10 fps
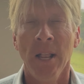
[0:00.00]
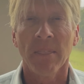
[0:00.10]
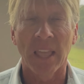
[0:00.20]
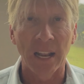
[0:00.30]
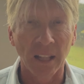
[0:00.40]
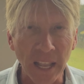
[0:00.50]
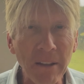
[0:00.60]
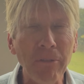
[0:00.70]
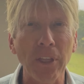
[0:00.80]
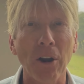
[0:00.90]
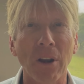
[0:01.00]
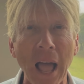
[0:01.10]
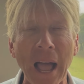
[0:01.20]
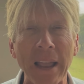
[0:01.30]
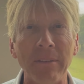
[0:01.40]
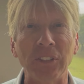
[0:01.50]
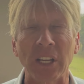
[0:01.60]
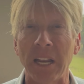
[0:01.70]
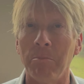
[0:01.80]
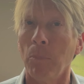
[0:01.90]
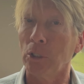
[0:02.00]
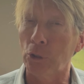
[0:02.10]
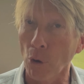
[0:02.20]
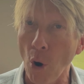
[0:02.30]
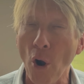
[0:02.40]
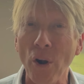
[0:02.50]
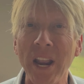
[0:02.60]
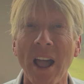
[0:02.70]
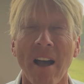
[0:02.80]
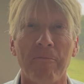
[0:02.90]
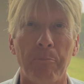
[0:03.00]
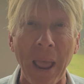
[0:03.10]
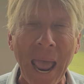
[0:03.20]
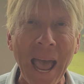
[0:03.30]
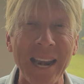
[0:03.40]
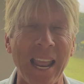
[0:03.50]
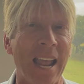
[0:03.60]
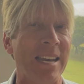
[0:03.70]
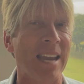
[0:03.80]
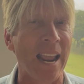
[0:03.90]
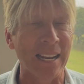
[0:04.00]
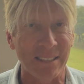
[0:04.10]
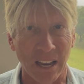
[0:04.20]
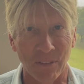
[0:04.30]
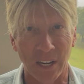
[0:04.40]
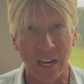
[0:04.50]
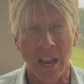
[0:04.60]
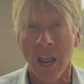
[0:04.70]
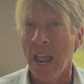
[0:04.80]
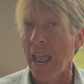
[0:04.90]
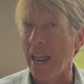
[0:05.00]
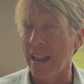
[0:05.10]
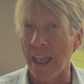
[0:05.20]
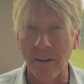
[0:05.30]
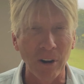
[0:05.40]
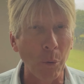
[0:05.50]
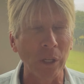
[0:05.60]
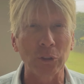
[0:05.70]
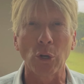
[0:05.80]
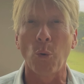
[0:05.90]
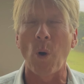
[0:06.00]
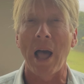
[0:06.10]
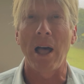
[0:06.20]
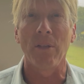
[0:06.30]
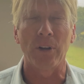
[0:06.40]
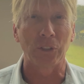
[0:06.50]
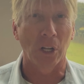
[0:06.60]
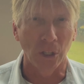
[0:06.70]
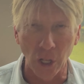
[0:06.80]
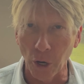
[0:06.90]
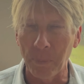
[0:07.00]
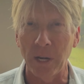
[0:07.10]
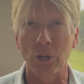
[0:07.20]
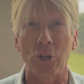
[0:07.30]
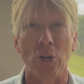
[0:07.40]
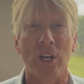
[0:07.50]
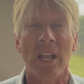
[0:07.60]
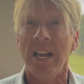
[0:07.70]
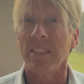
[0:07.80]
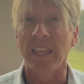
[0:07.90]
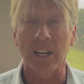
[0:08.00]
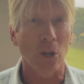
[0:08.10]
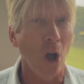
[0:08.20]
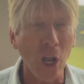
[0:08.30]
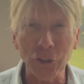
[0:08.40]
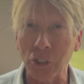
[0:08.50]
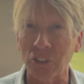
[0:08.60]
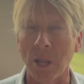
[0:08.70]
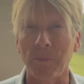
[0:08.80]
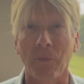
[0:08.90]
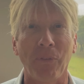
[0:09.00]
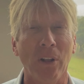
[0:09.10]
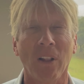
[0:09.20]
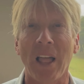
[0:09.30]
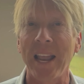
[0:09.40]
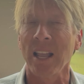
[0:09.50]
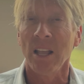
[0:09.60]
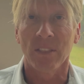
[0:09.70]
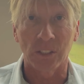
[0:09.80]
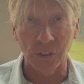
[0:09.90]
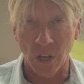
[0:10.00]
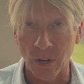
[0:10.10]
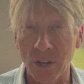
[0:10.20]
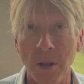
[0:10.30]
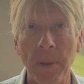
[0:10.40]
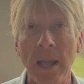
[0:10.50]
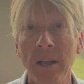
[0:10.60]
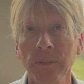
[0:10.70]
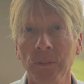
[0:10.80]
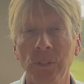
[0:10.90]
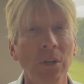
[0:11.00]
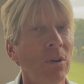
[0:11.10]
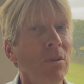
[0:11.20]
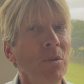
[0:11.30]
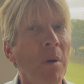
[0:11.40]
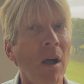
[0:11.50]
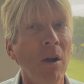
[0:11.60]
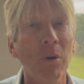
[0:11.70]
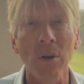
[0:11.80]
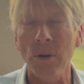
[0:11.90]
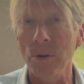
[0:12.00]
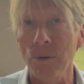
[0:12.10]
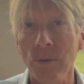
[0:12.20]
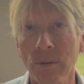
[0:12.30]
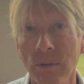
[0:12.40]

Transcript: They live their lives in majority of bad and negativity, and every once in a while there's a little bit of good that causes them to feel like the sun will come out tomorrow.